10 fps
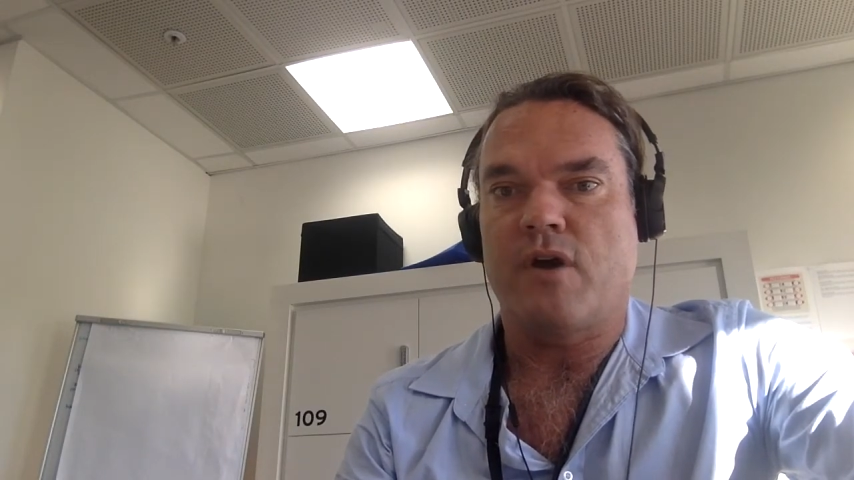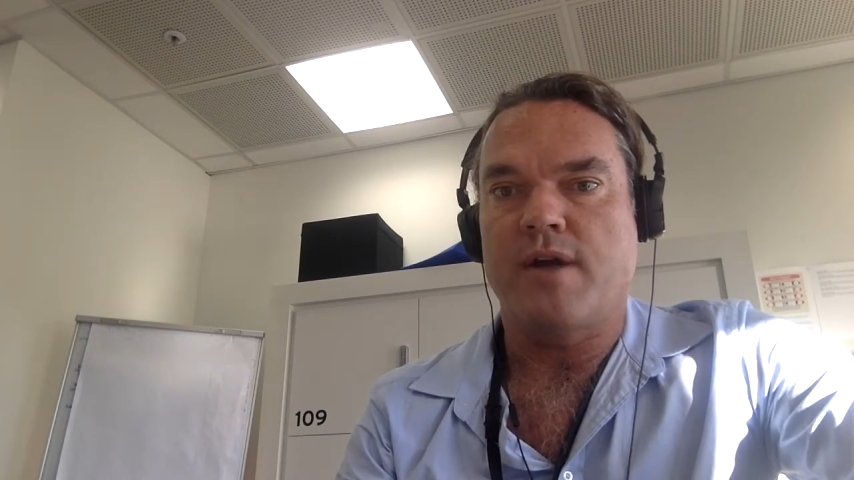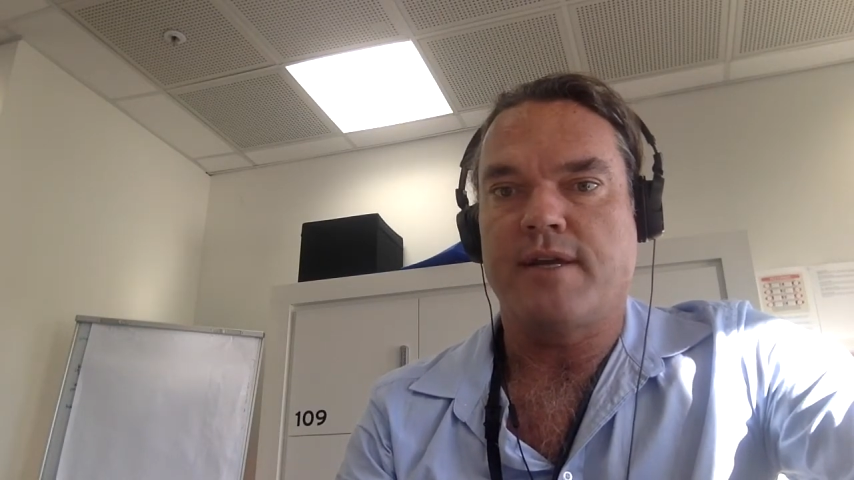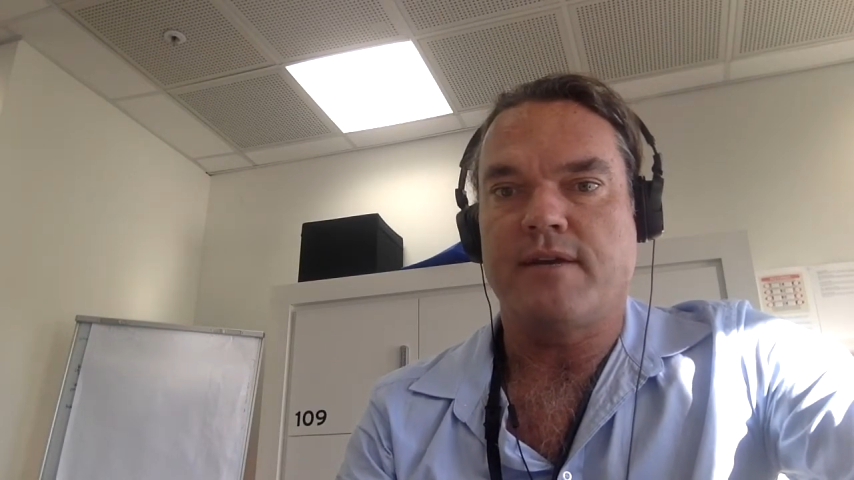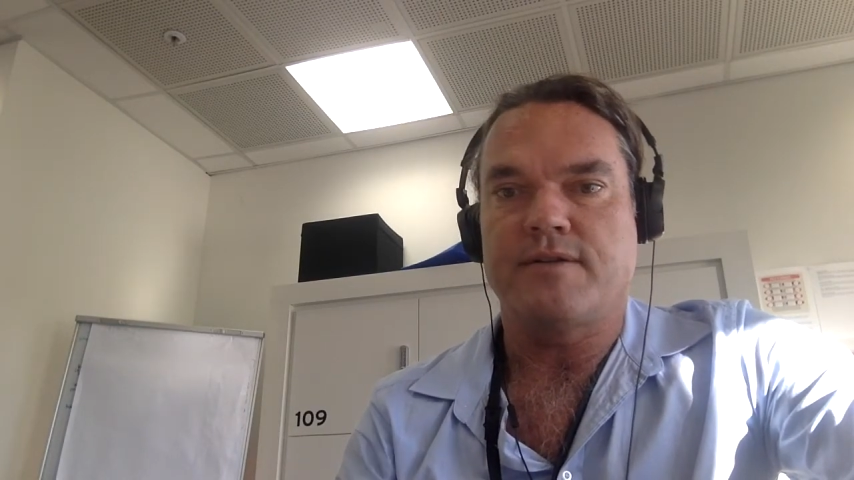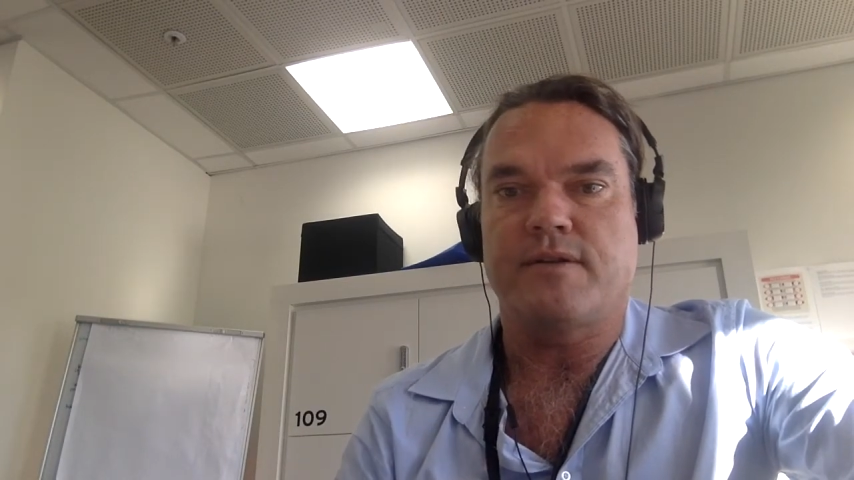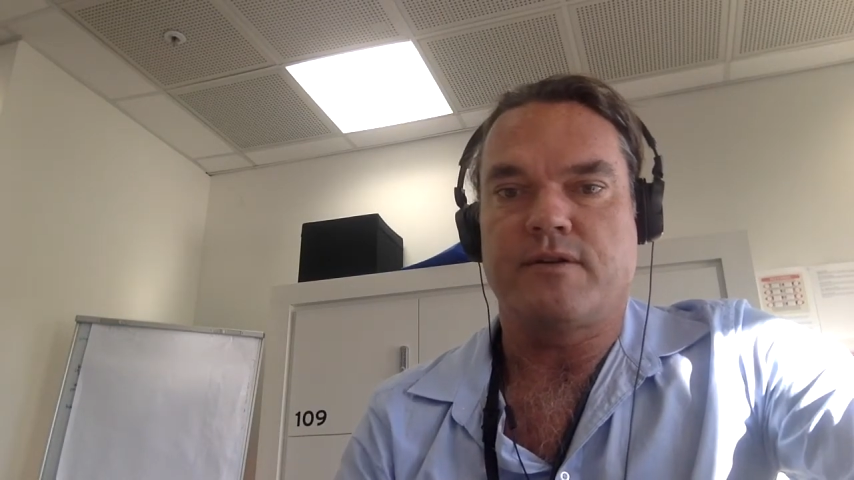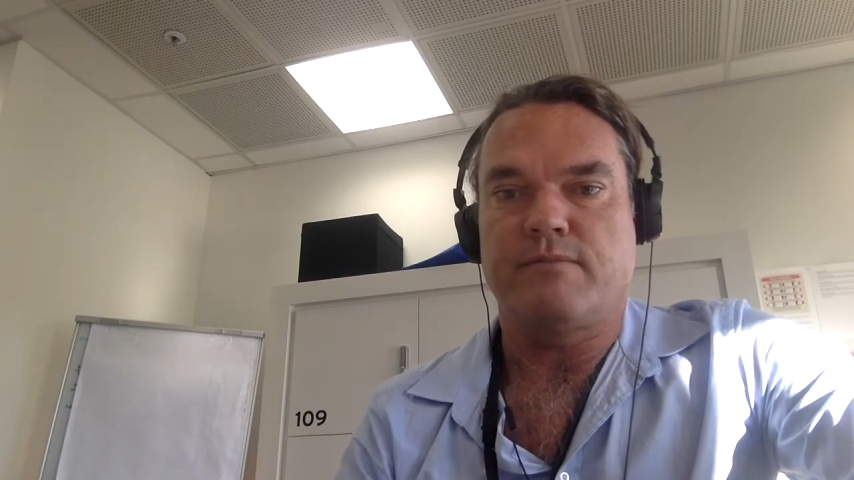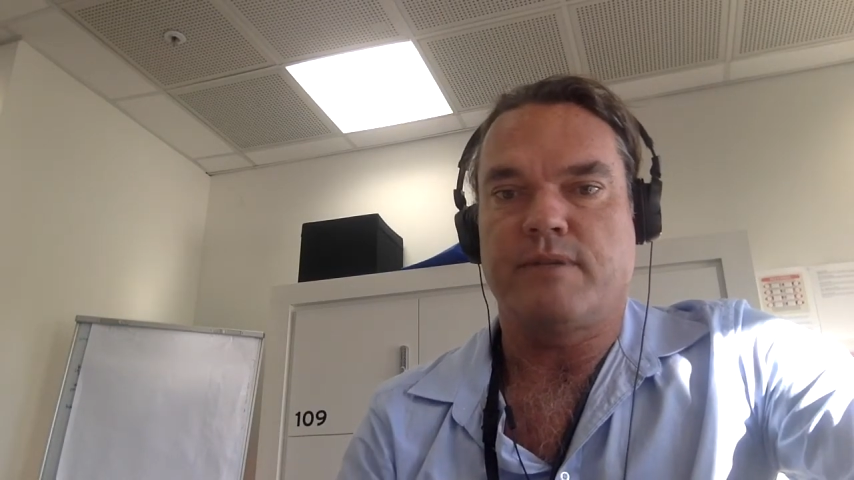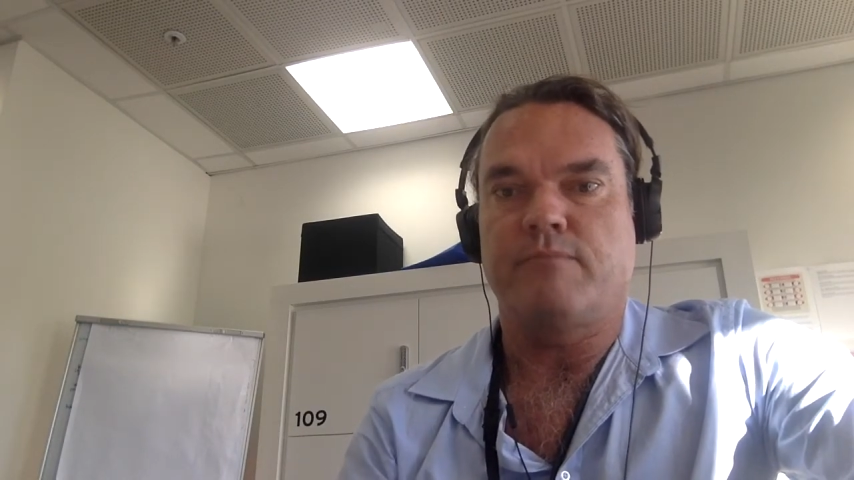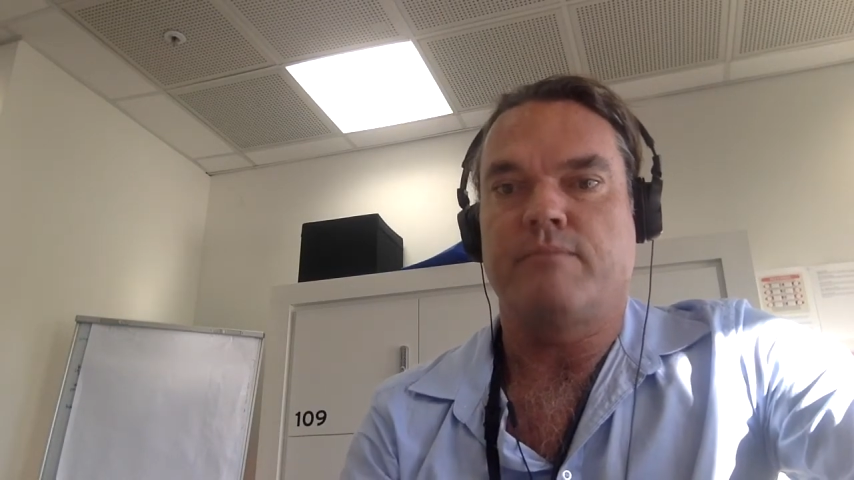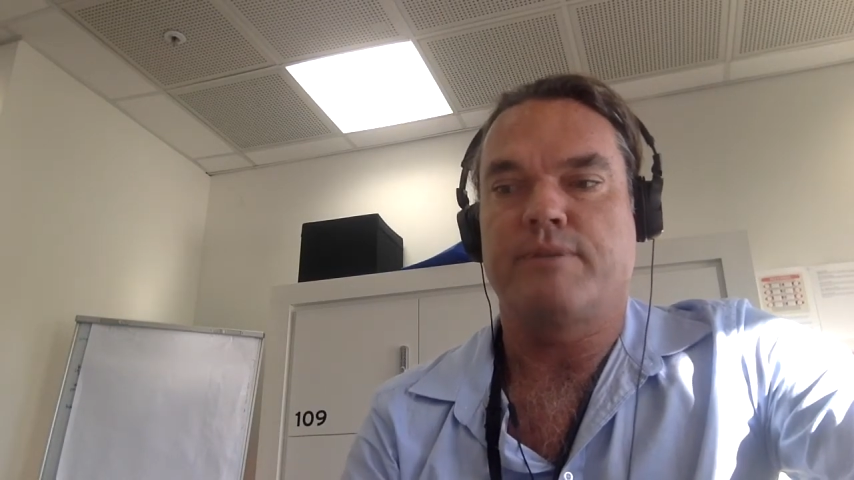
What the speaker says: idea is that you'd be